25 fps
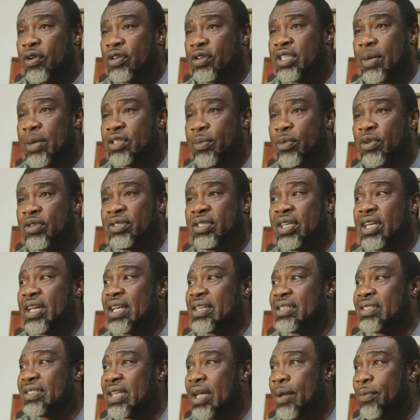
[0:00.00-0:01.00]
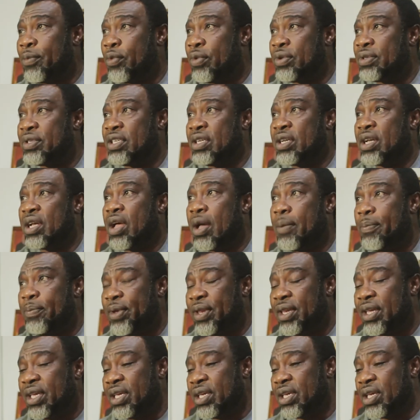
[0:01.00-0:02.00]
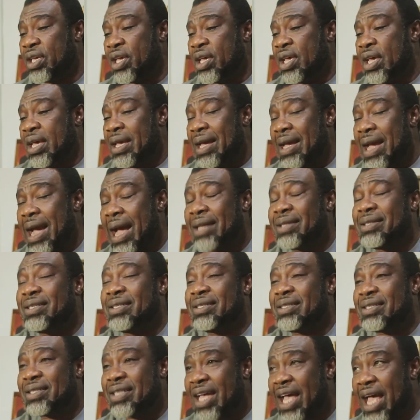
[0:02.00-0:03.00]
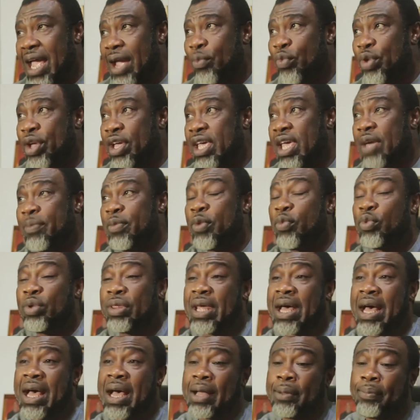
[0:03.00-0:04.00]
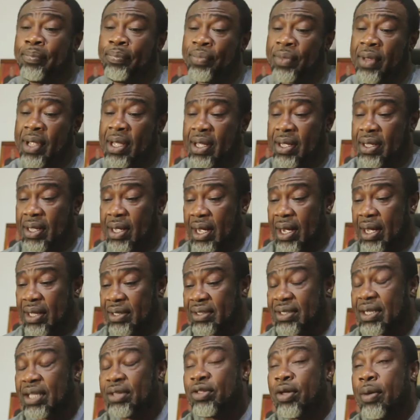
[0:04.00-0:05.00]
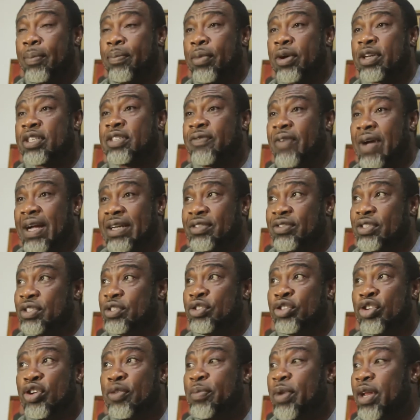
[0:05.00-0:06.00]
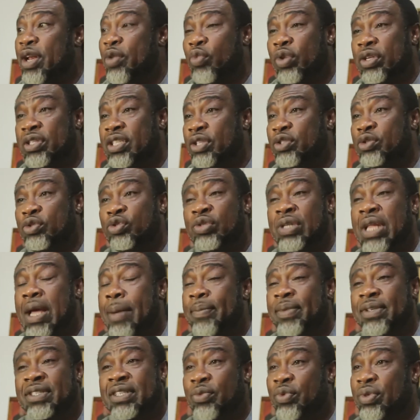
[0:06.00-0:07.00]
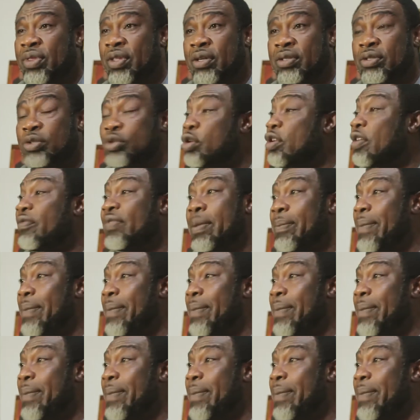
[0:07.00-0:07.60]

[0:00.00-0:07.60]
us, I must take an example, as a company, at the time we came in with our set-top box factory, nobody wanted to do that business with us. None of the